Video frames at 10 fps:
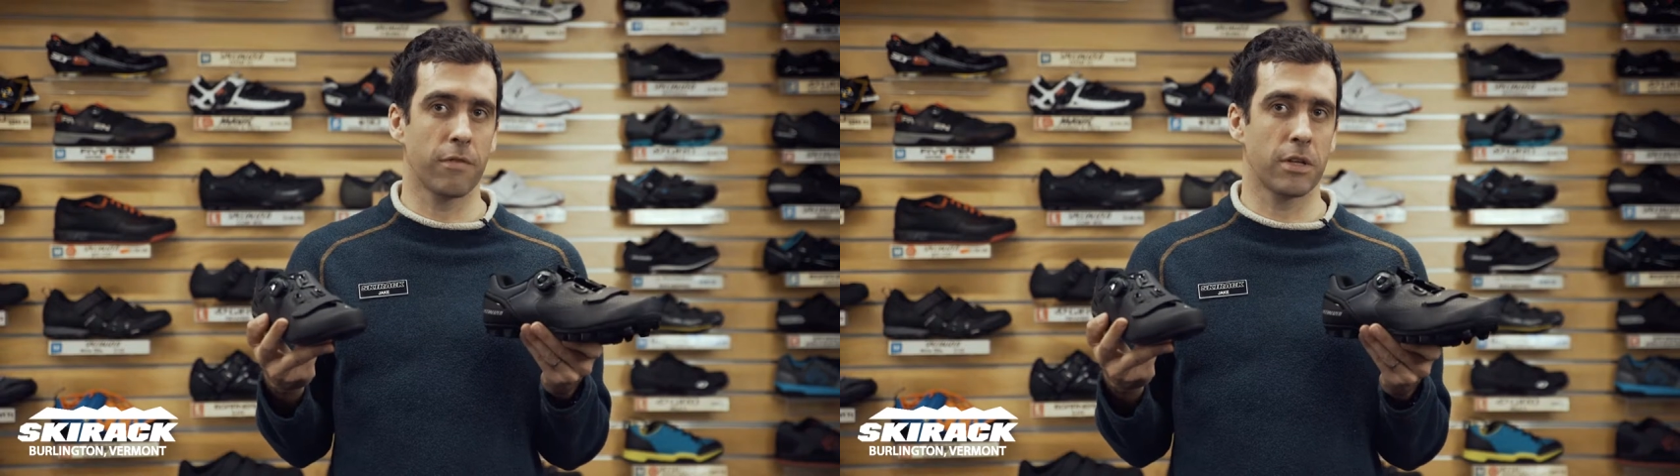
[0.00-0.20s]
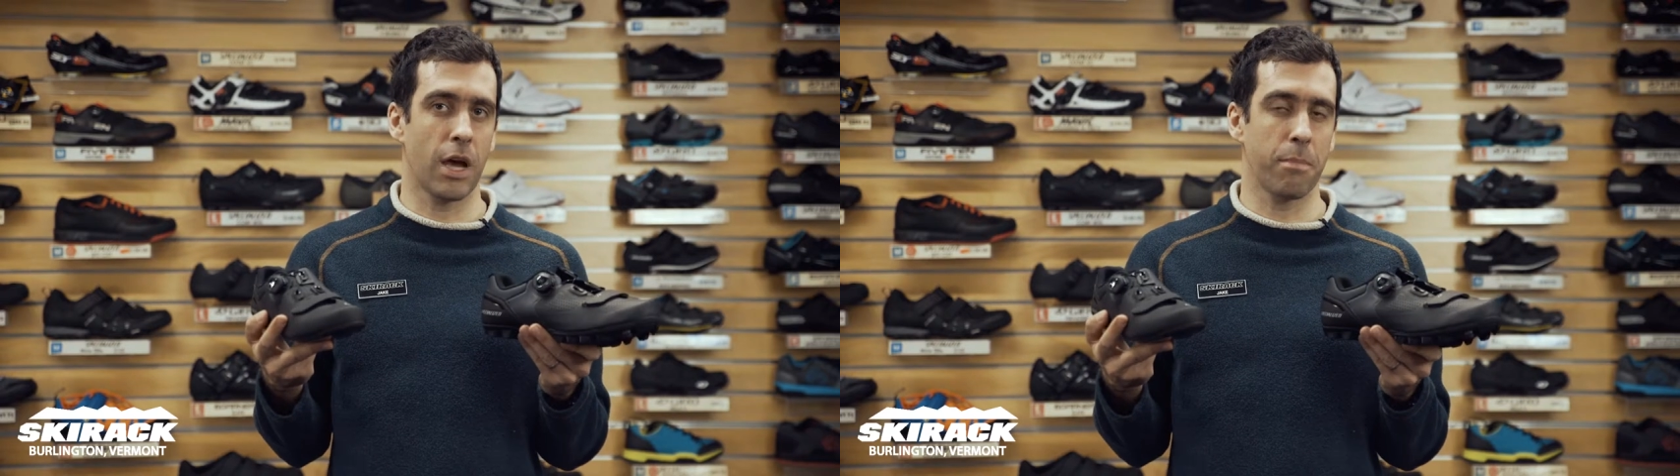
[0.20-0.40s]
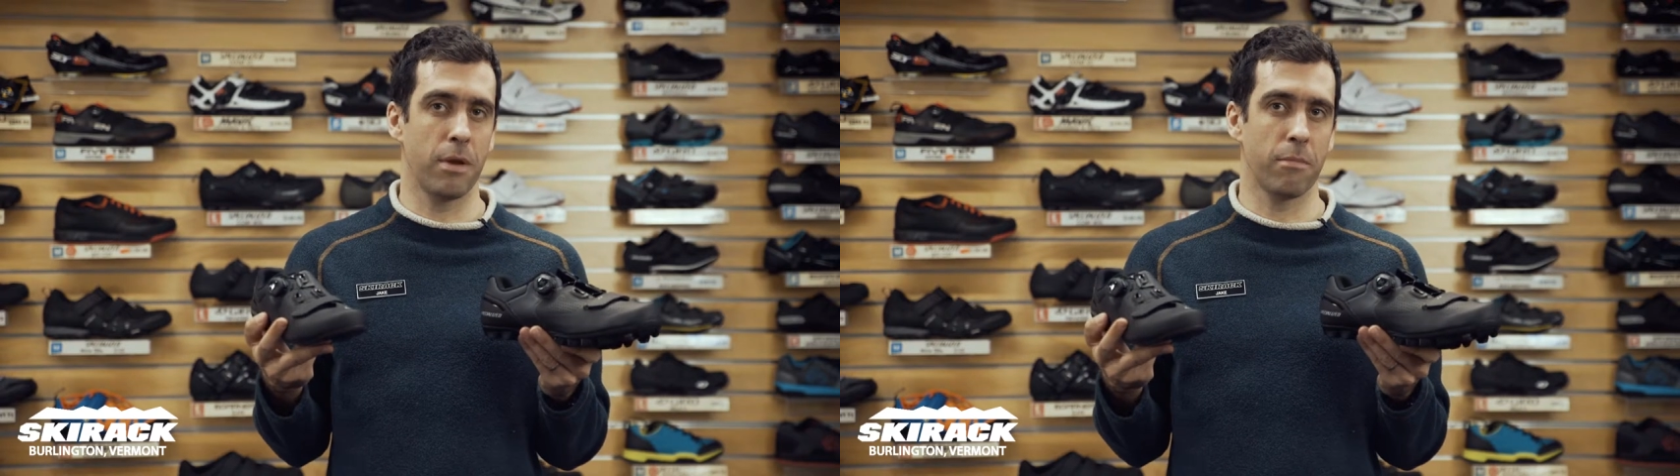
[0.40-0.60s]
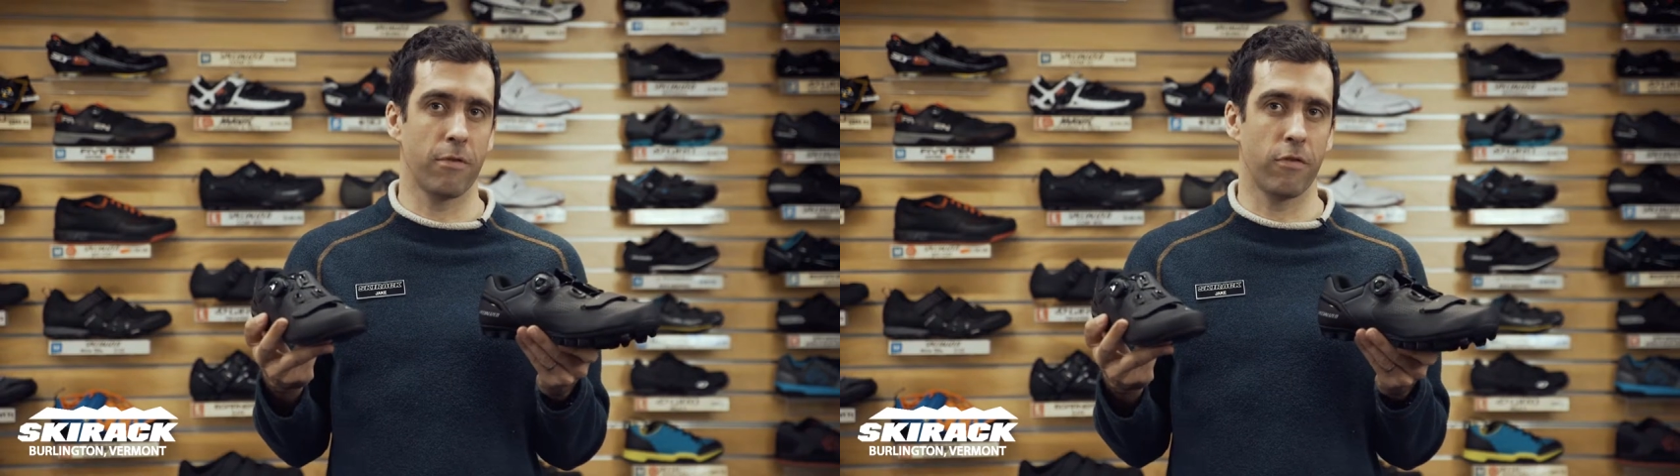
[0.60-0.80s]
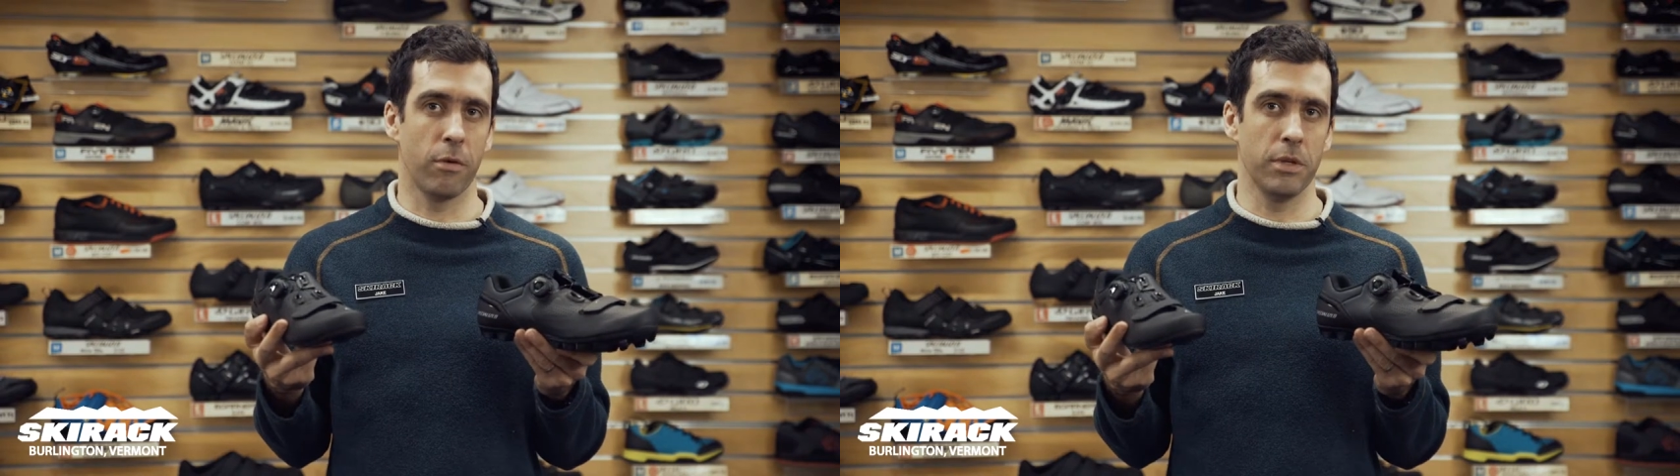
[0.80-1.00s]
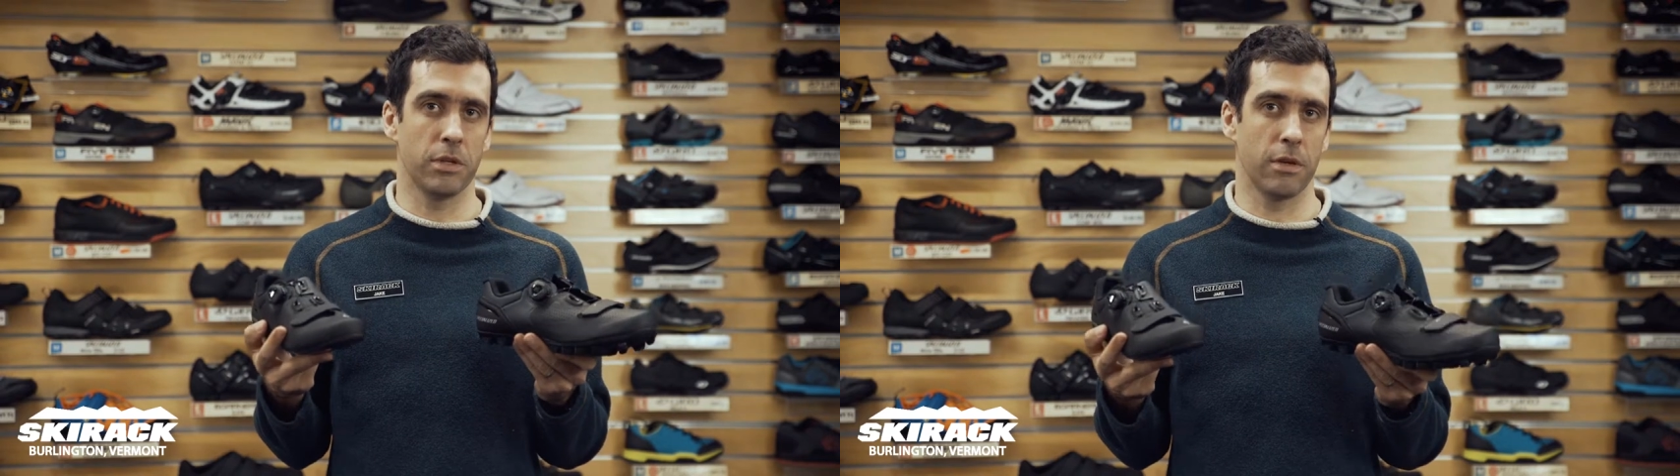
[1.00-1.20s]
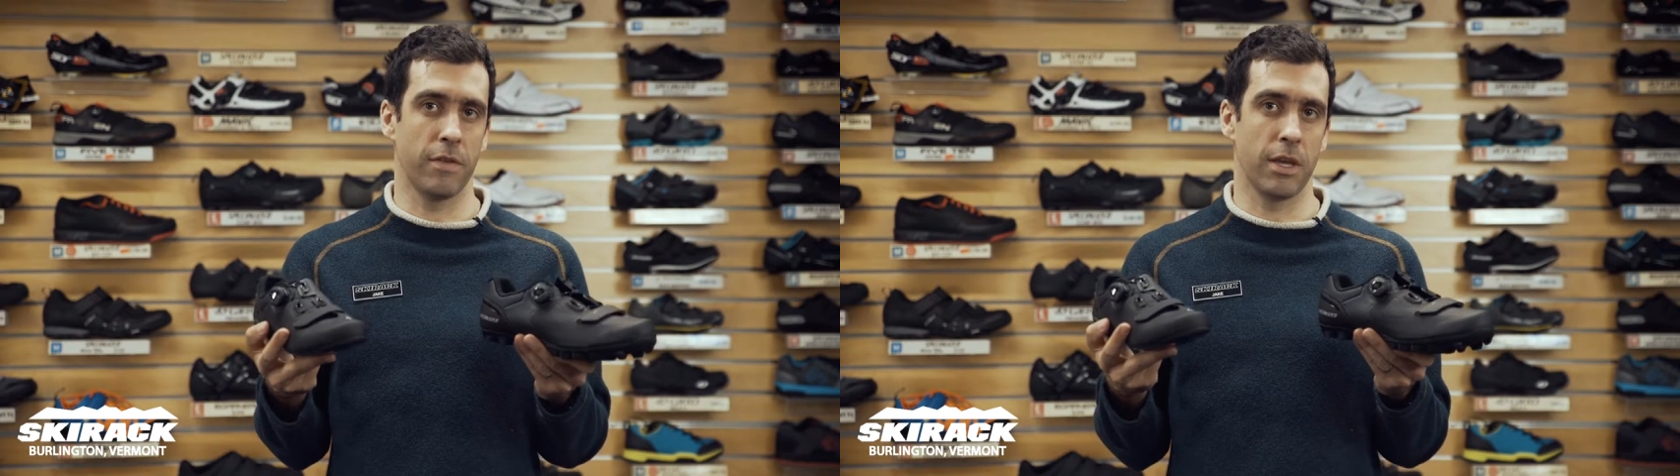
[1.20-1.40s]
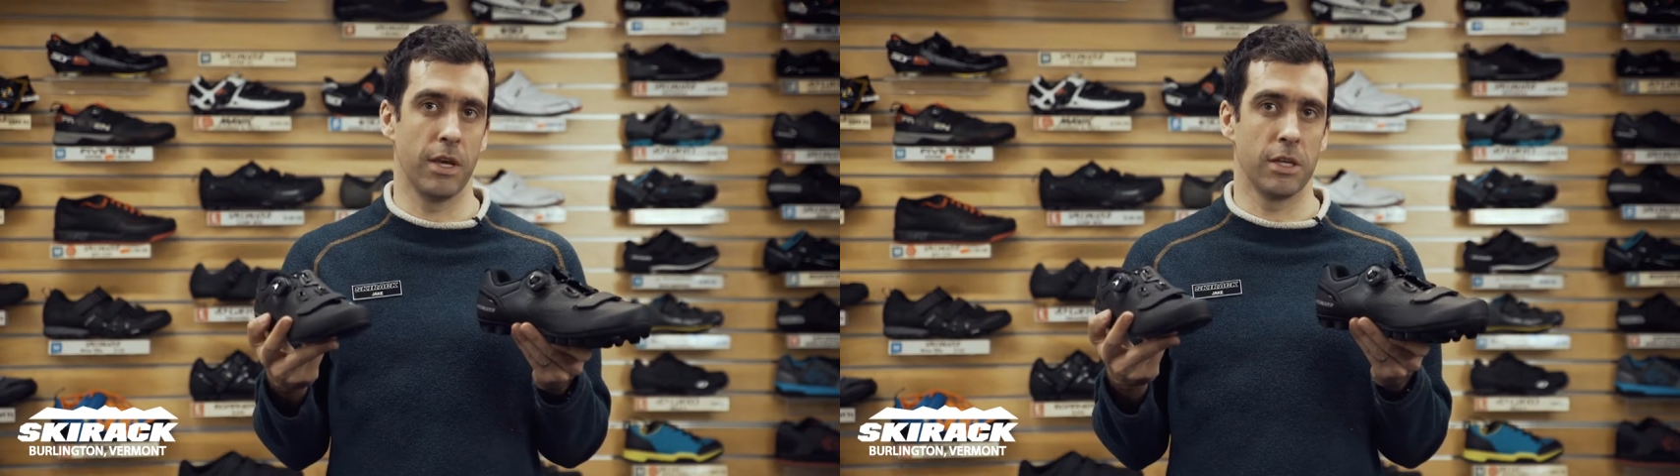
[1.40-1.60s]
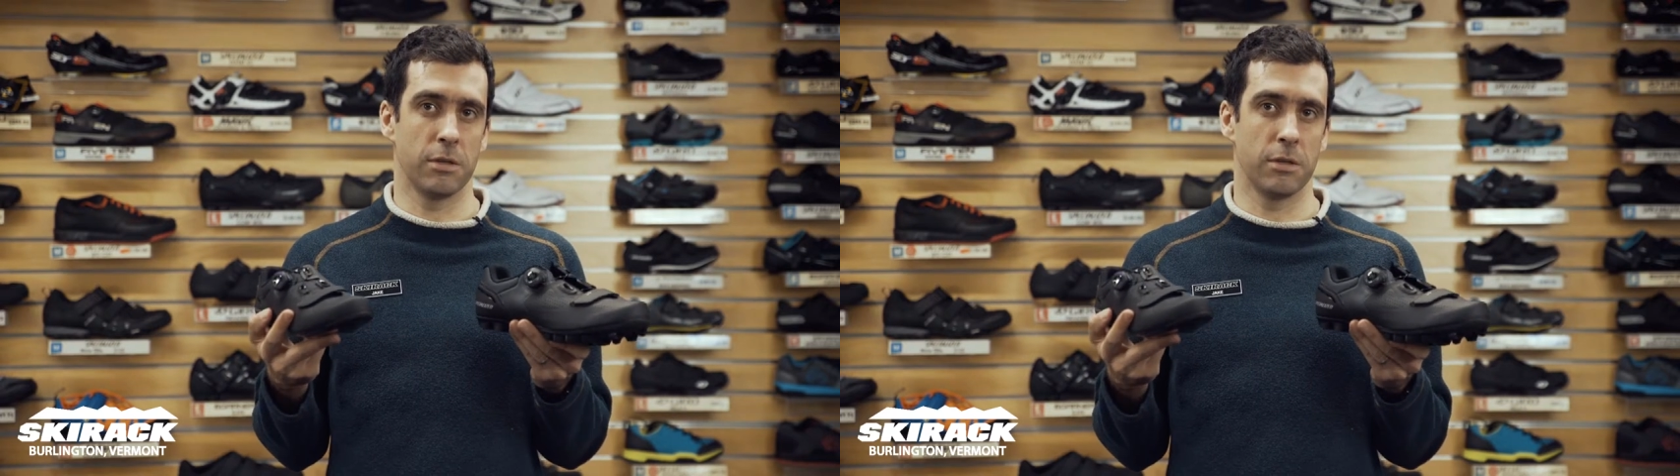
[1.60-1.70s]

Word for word: the top end performance of the